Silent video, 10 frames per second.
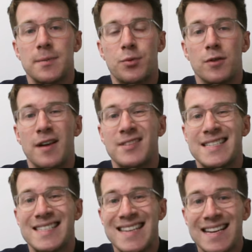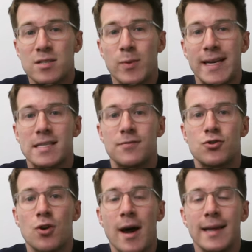improve after 6 weeks of
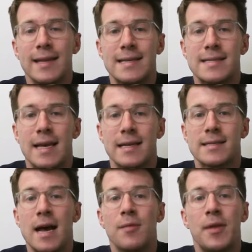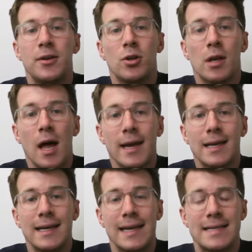trying these things, then you'll
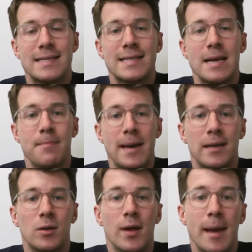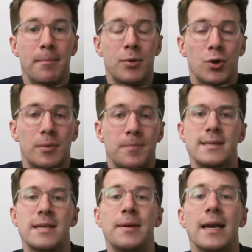likely need to seek medical input.
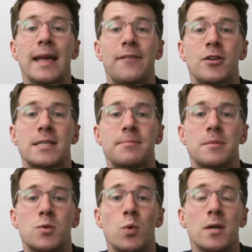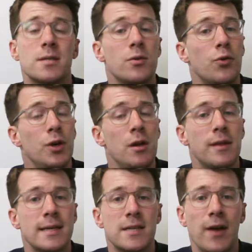Similarly, if your symptoms worsen or new
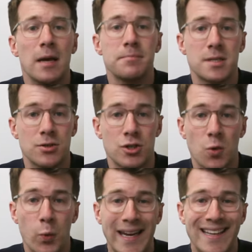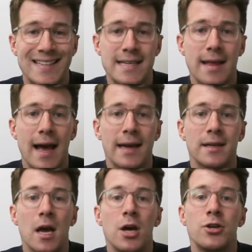things develop, such as a weakness in the
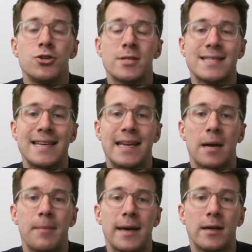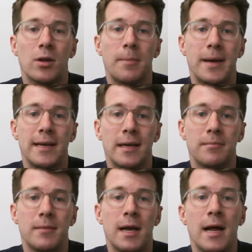hand, you should seek a medical
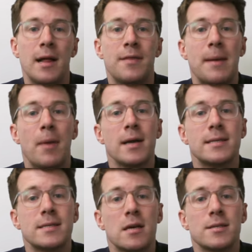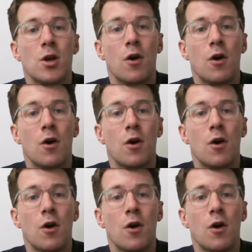opinion. They might discuss